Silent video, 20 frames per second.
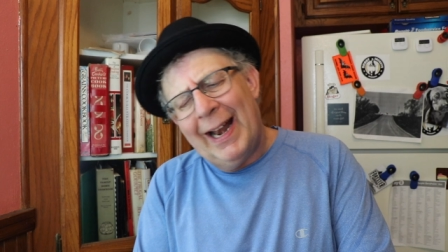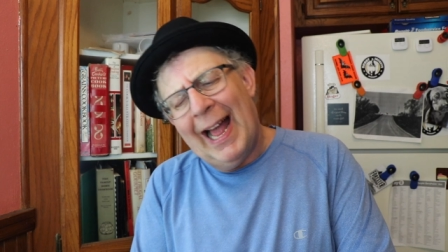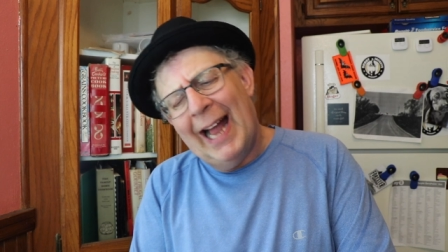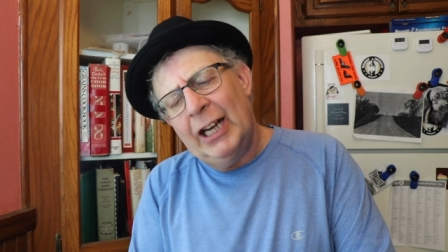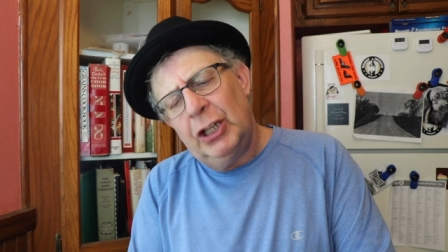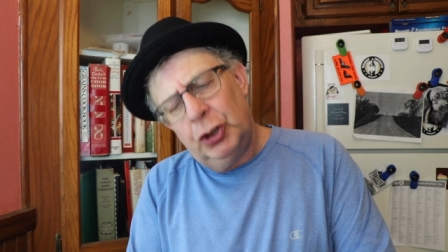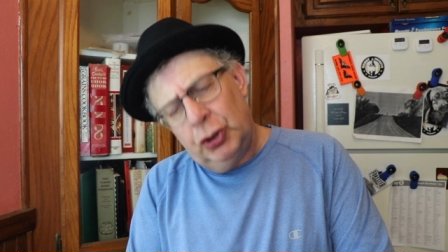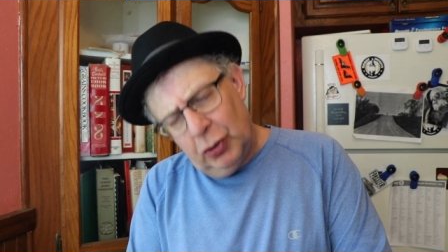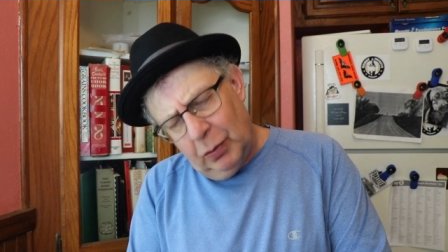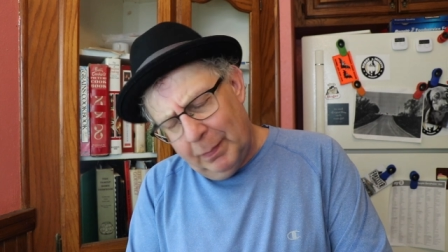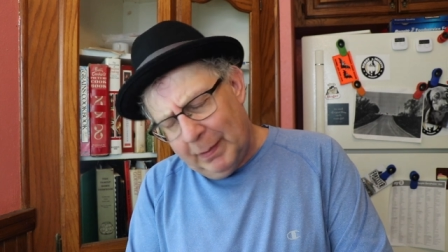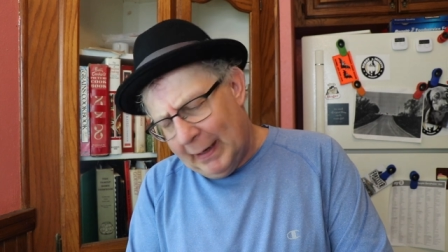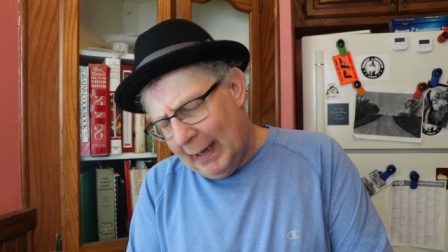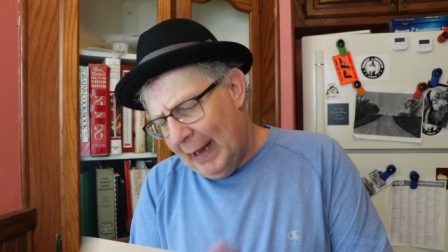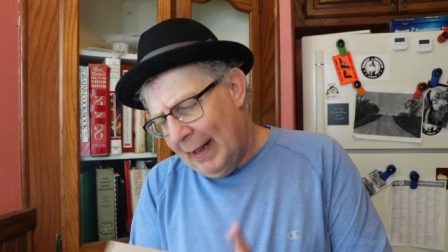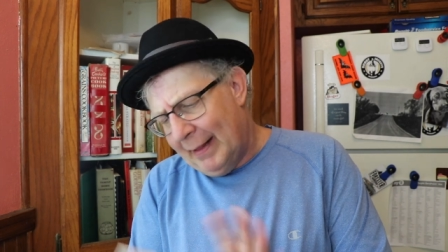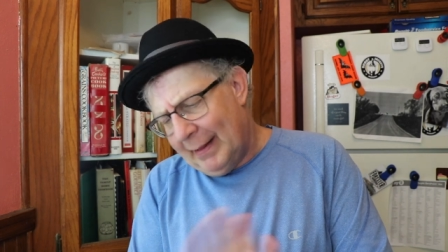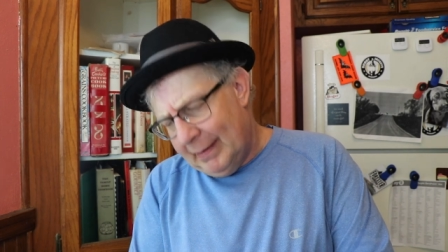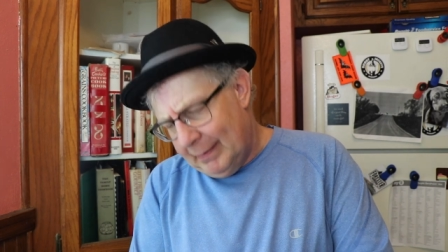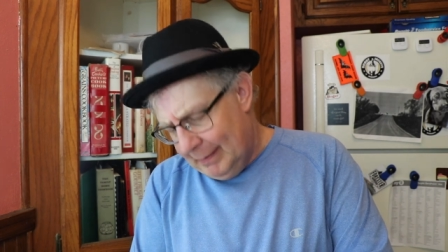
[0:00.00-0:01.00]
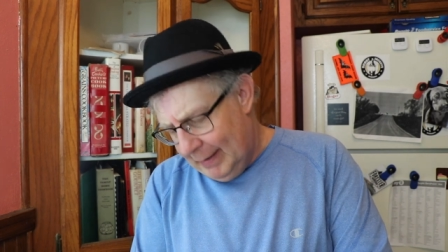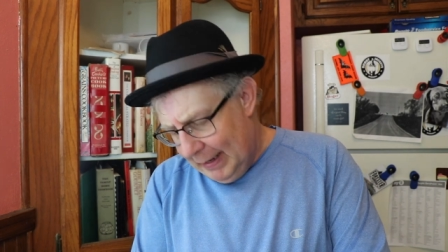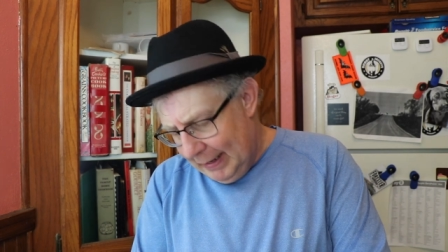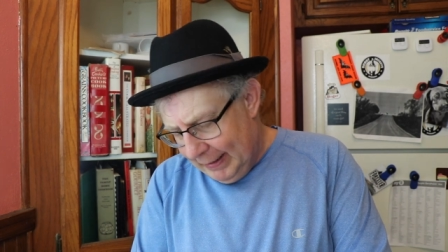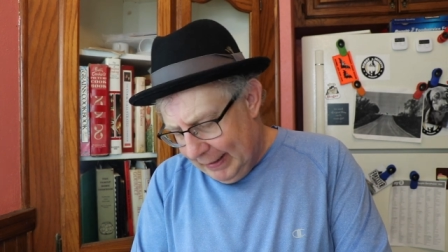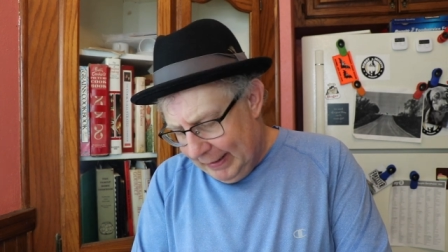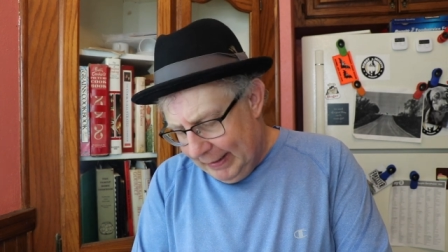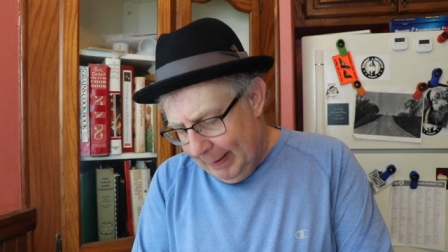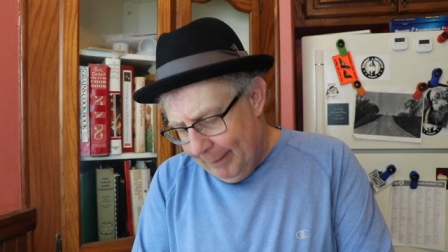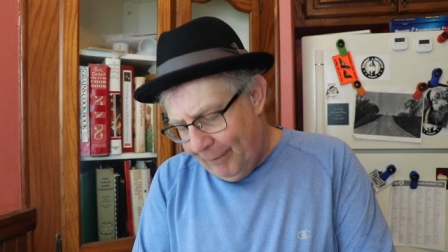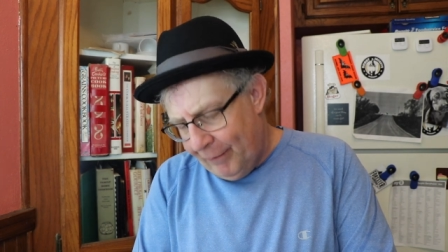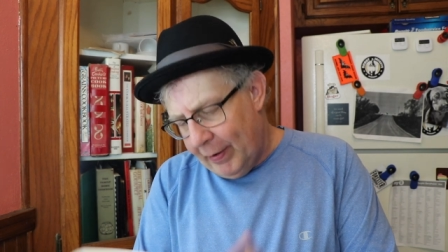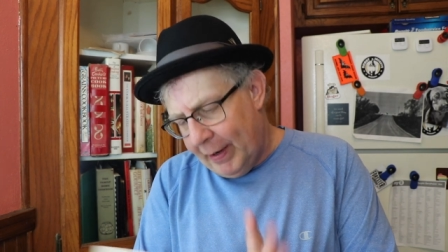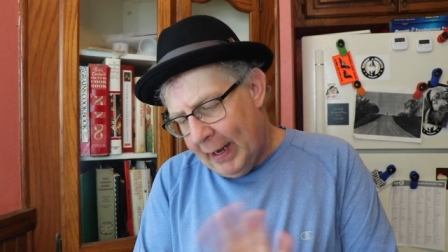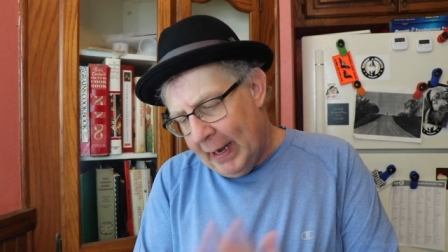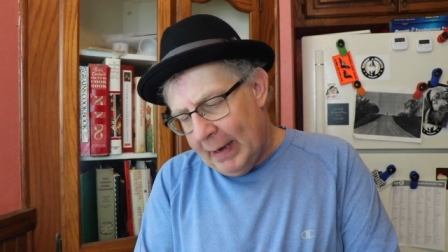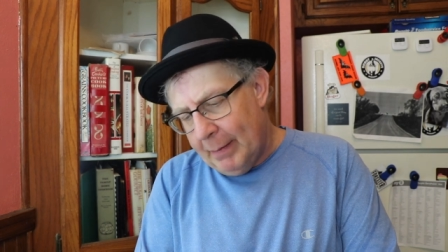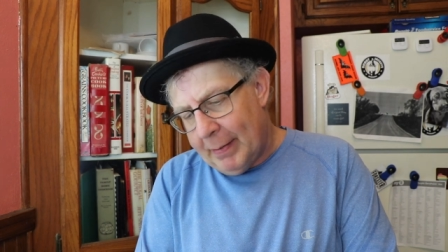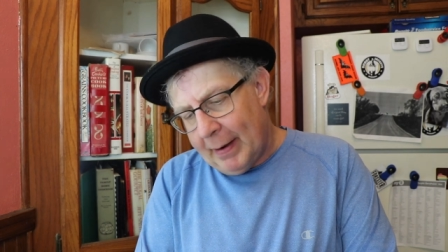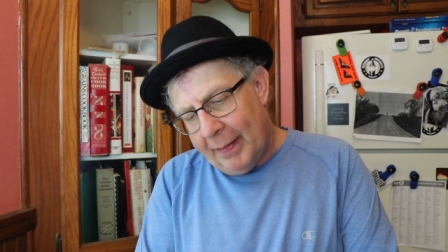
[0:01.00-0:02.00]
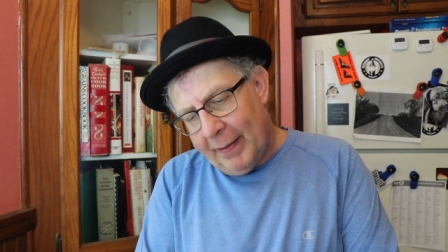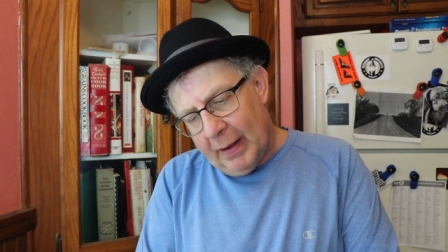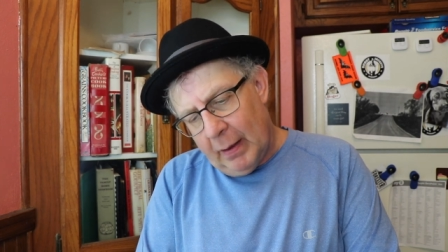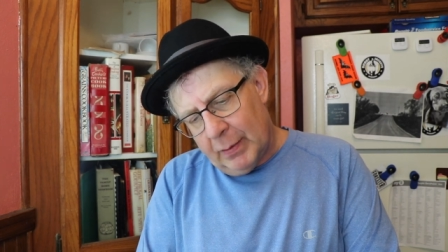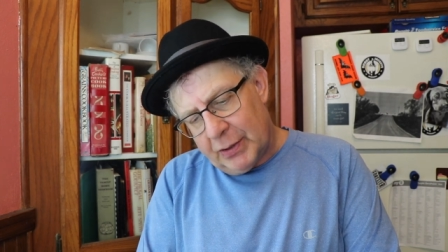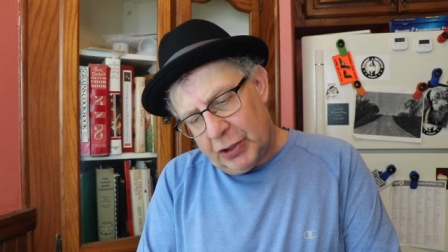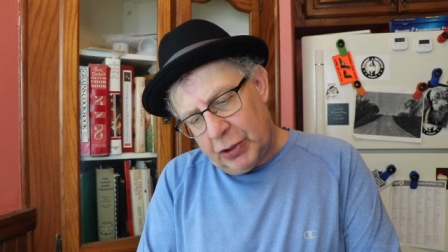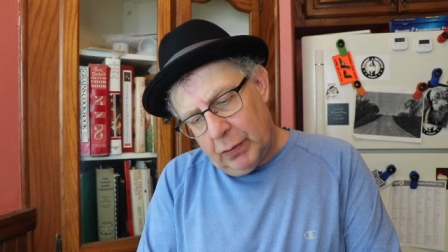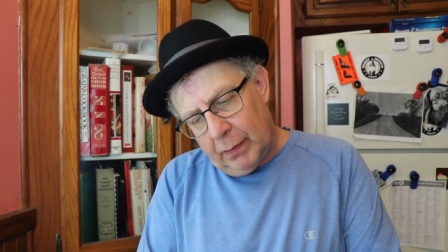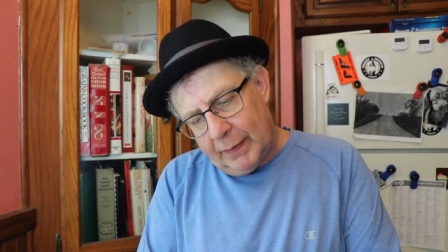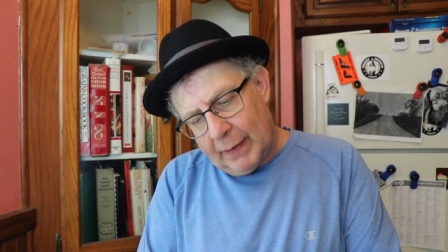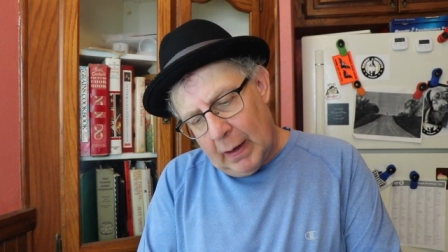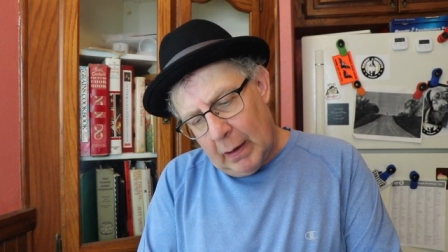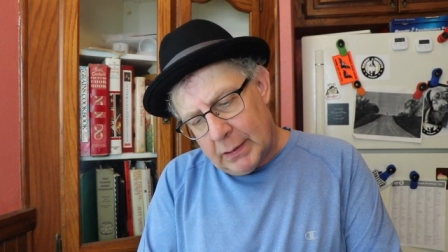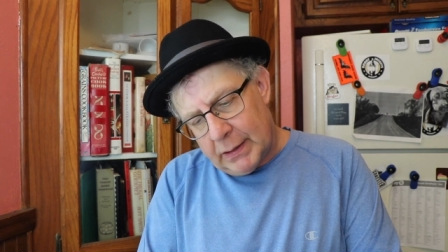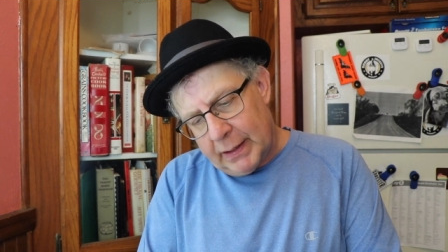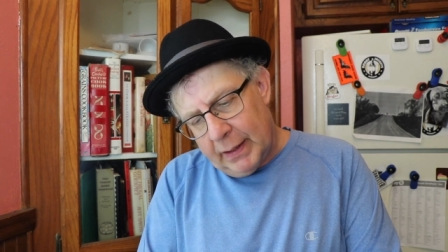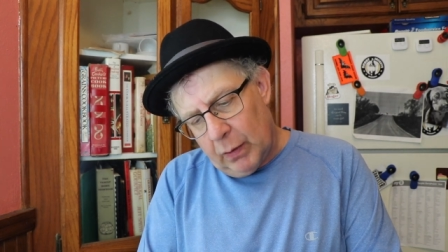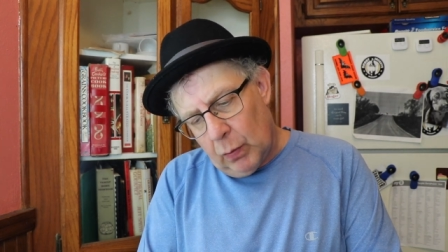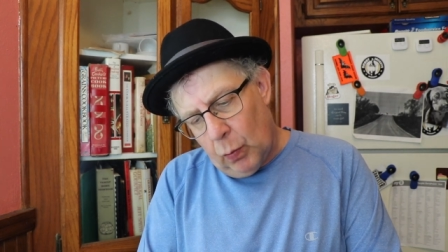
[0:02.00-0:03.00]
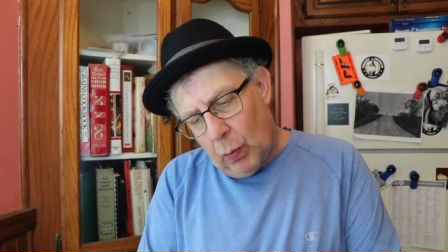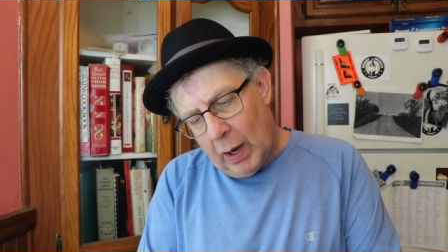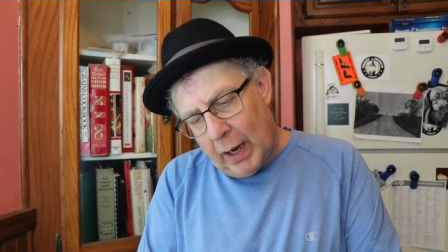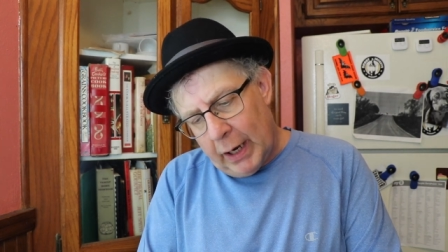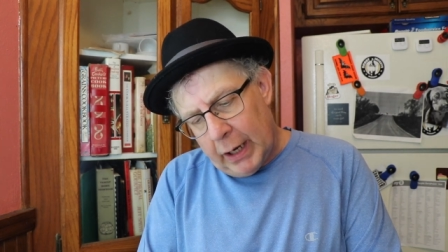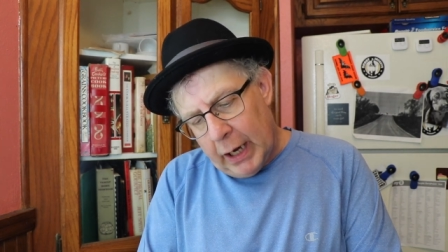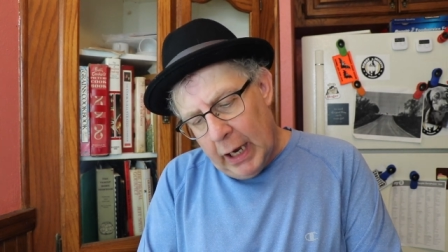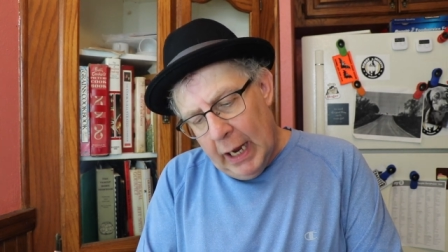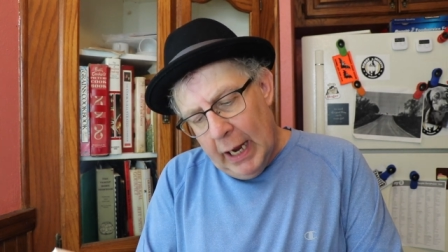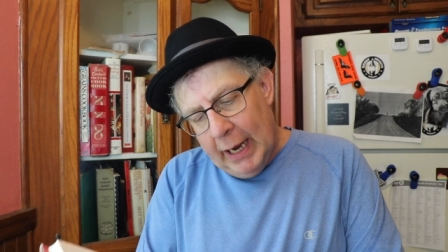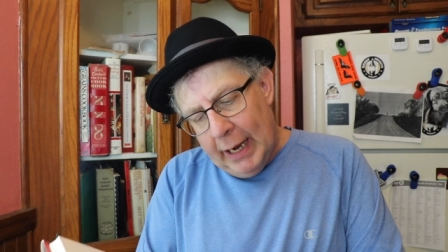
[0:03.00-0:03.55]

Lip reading: I do, but I keep forgetting, but I think it was 2001.